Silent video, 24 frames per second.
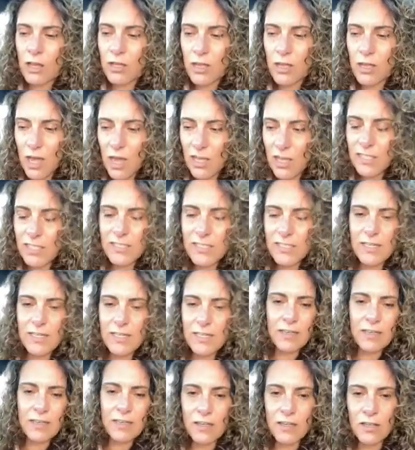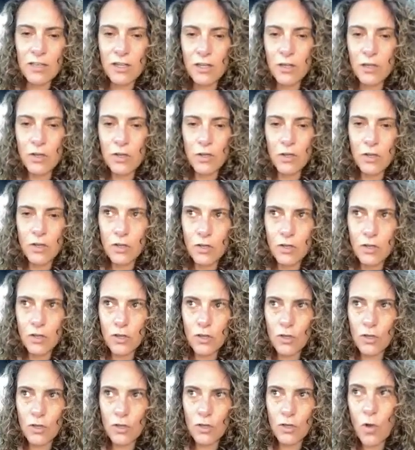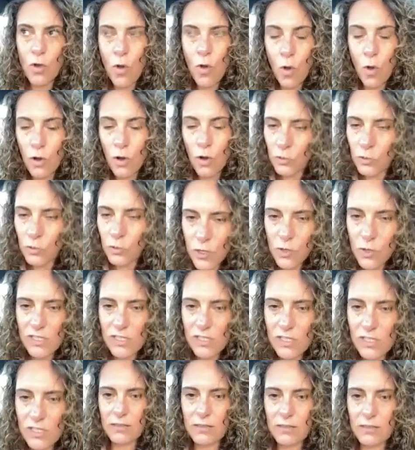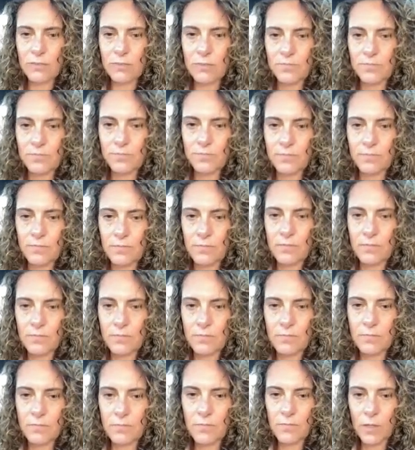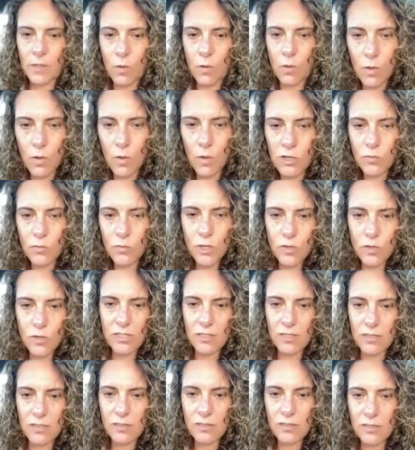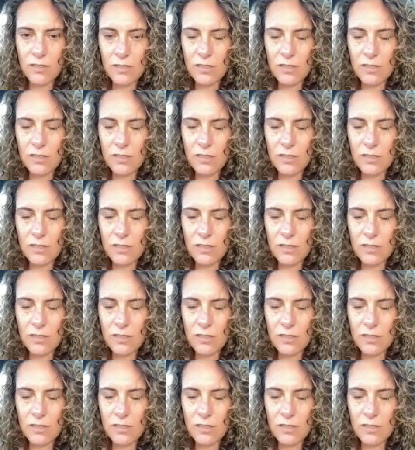Lastly, call it when you see it. Call it when you see it.